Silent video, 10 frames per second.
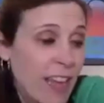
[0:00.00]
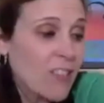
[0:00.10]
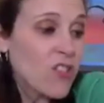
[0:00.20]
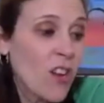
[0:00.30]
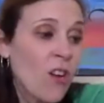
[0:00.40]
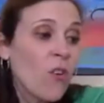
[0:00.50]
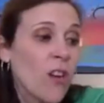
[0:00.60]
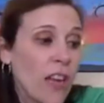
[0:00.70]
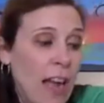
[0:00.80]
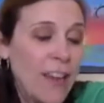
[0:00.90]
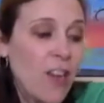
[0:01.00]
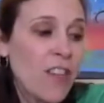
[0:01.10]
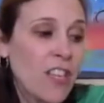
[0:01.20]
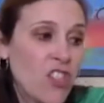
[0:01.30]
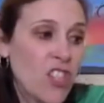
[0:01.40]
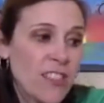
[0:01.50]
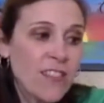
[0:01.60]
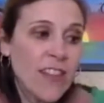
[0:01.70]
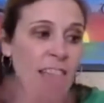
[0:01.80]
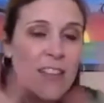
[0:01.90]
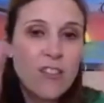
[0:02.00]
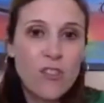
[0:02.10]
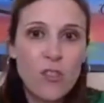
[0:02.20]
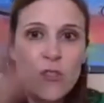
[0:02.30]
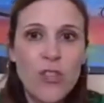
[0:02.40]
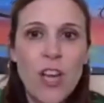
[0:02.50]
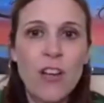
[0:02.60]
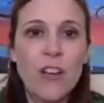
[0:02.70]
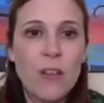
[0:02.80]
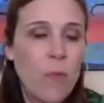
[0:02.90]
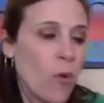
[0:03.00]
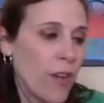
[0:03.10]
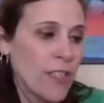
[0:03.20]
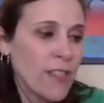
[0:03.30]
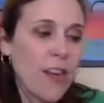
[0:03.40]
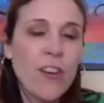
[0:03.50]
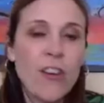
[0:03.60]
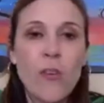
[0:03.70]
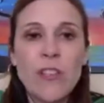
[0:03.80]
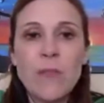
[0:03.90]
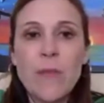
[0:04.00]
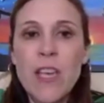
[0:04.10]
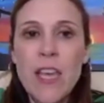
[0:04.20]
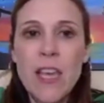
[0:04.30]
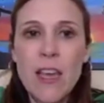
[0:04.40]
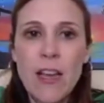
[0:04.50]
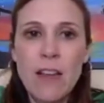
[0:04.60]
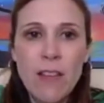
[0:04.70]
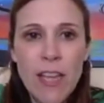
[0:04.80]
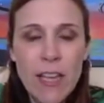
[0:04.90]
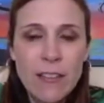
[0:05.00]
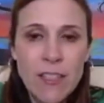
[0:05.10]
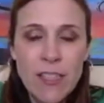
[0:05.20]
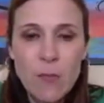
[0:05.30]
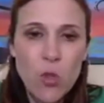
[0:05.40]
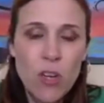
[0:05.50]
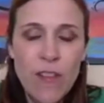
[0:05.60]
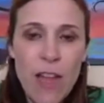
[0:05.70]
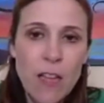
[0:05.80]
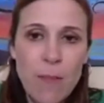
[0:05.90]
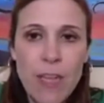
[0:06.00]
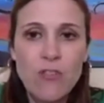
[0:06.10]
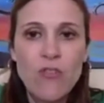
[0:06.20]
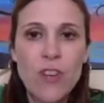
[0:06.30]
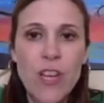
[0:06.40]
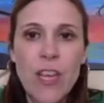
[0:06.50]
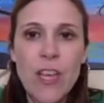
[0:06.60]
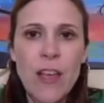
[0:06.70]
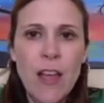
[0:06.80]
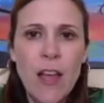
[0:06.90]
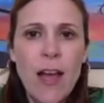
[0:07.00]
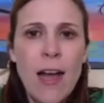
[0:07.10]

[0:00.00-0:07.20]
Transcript: Yeah, so I know that she has 2 younger boys that are going to be in some sort of elementary